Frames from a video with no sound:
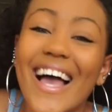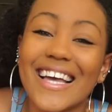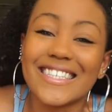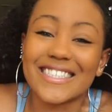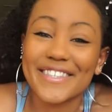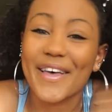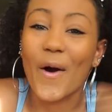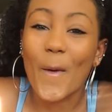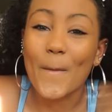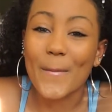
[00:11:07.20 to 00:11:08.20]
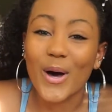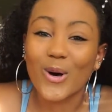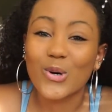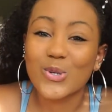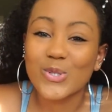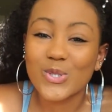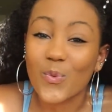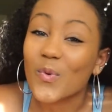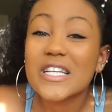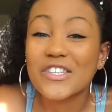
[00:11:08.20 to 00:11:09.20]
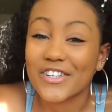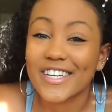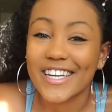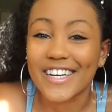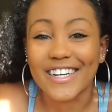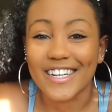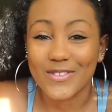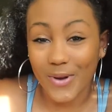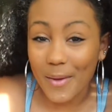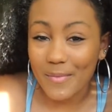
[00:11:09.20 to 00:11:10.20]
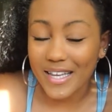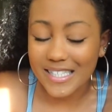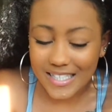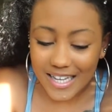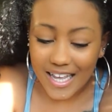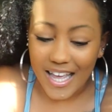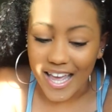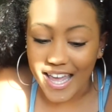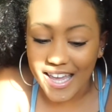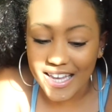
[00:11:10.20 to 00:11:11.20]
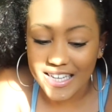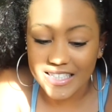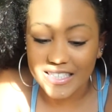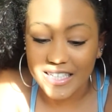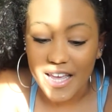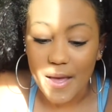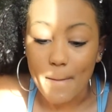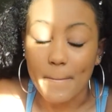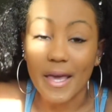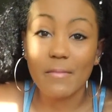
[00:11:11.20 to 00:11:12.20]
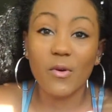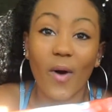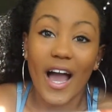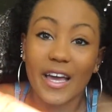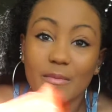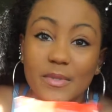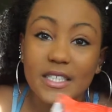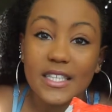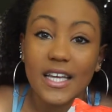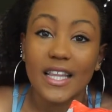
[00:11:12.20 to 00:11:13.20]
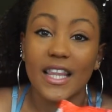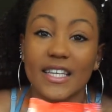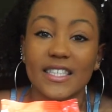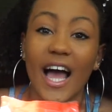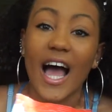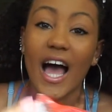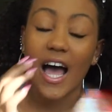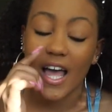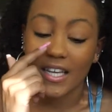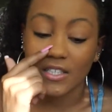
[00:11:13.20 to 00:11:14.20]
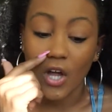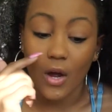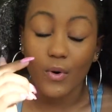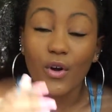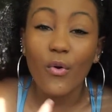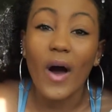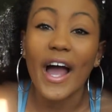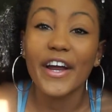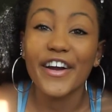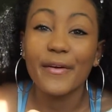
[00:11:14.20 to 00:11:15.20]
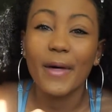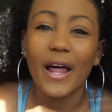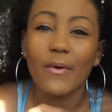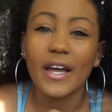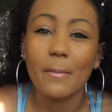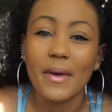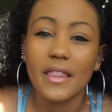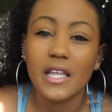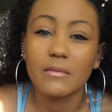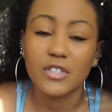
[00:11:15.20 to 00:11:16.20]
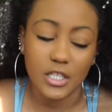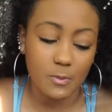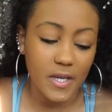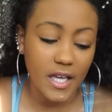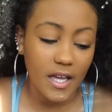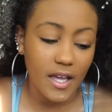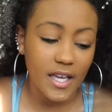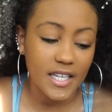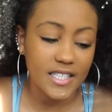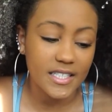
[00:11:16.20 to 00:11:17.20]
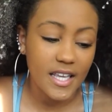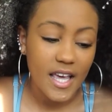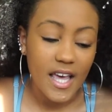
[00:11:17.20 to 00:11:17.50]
It's almost winter here is what I meant. And baby wipes. This is not required, but I recommend them just because